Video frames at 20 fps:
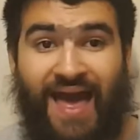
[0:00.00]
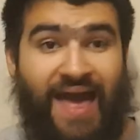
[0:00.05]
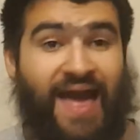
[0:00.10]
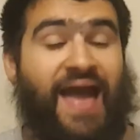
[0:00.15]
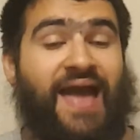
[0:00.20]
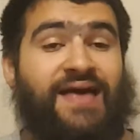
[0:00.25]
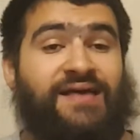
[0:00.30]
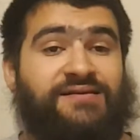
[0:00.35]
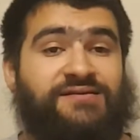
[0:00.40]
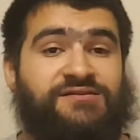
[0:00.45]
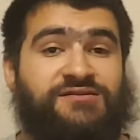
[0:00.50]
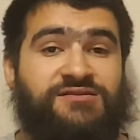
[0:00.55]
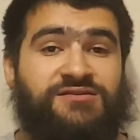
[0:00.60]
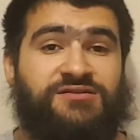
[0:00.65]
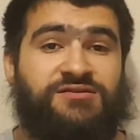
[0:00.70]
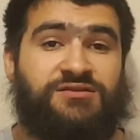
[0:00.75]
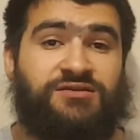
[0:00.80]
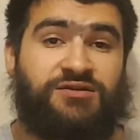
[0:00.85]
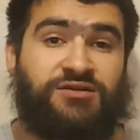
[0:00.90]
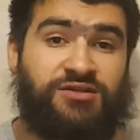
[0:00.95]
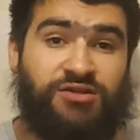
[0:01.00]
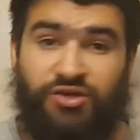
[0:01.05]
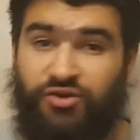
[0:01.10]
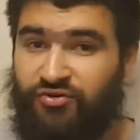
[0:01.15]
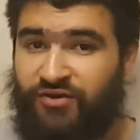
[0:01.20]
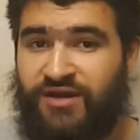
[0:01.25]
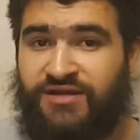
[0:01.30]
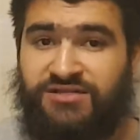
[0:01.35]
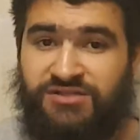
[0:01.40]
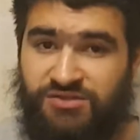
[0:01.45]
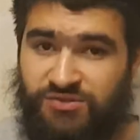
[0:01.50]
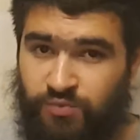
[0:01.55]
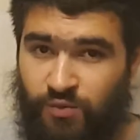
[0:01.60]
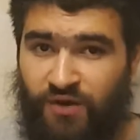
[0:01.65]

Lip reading: as the creation's